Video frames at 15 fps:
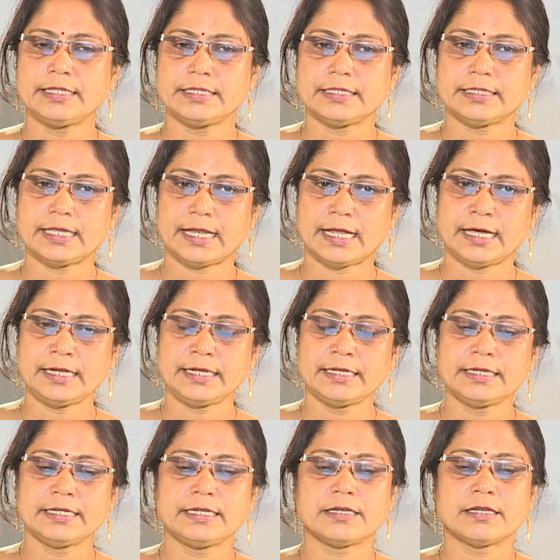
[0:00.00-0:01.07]
There are
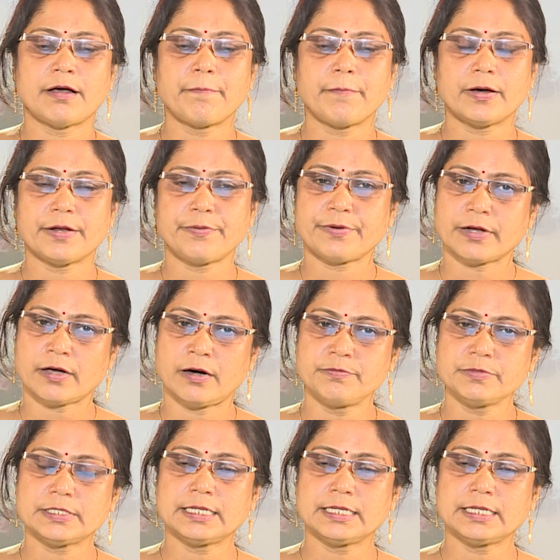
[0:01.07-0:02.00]
number of terms